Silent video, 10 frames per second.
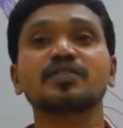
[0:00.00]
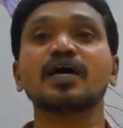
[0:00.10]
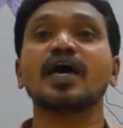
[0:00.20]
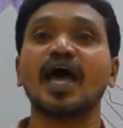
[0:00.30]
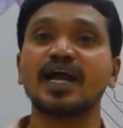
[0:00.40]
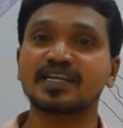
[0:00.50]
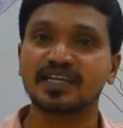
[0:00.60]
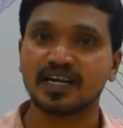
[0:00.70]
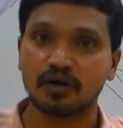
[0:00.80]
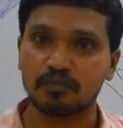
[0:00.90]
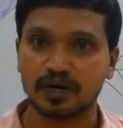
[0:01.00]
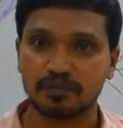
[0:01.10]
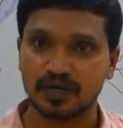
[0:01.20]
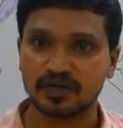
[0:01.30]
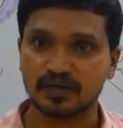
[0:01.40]
the anterior
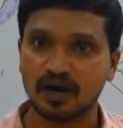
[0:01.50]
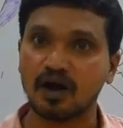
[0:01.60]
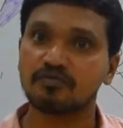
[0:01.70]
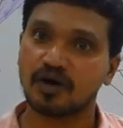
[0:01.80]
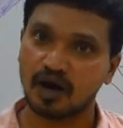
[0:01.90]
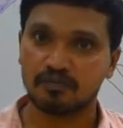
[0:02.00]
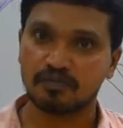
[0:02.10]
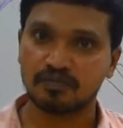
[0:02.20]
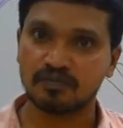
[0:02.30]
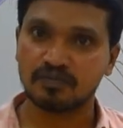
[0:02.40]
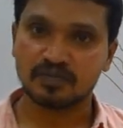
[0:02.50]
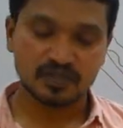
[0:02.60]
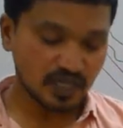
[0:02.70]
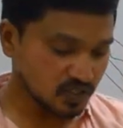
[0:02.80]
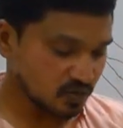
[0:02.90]
compartment of arm.
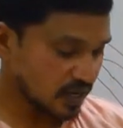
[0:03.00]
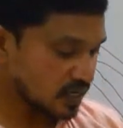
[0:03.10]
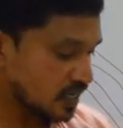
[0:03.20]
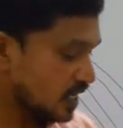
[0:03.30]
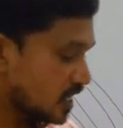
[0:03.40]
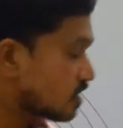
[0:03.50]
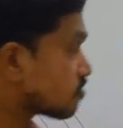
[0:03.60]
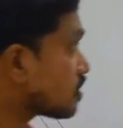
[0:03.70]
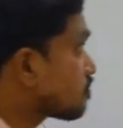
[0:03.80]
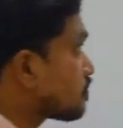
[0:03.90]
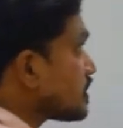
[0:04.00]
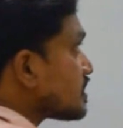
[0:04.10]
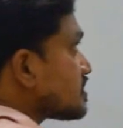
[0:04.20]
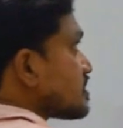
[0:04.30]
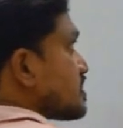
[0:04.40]
That's what it will
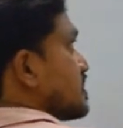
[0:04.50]
pierces